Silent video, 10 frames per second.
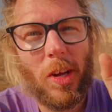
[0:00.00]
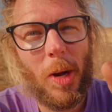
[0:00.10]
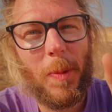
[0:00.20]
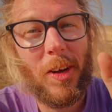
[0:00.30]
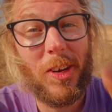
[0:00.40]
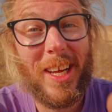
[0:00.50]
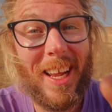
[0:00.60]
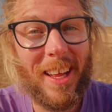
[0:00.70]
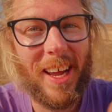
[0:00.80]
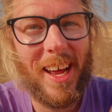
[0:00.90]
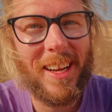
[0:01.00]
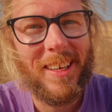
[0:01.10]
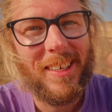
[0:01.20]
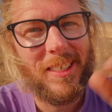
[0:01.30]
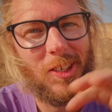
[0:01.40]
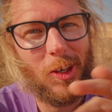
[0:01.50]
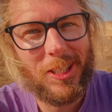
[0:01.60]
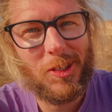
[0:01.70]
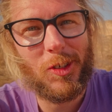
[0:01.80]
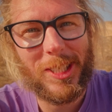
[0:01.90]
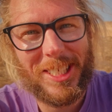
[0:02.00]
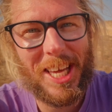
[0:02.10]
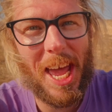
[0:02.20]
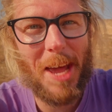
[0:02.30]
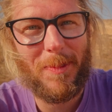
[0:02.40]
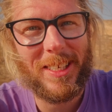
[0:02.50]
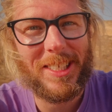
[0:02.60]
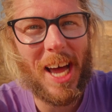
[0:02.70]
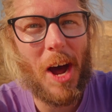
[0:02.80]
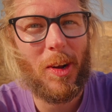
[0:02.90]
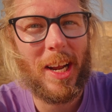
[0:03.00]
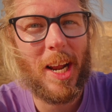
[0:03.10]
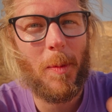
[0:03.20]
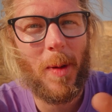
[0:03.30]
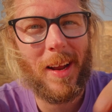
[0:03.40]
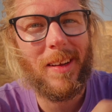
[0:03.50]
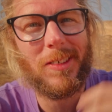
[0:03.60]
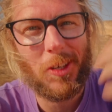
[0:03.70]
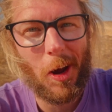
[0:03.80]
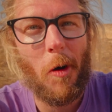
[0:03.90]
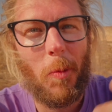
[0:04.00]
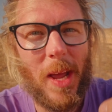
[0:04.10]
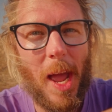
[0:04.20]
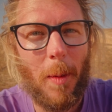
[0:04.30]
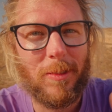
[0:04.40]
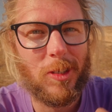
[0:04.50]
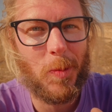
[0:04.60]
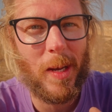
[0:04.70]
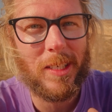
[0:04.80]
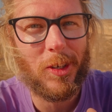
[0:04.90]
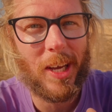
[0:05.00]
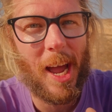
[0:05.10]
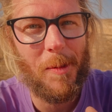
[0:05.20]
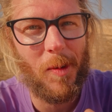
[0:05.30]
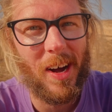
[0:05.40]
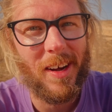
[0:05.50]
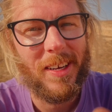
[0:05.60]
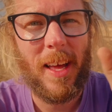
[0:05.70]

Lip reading: up here on the hill again just to escape the sound a little bit so I will be able to speak to the camera.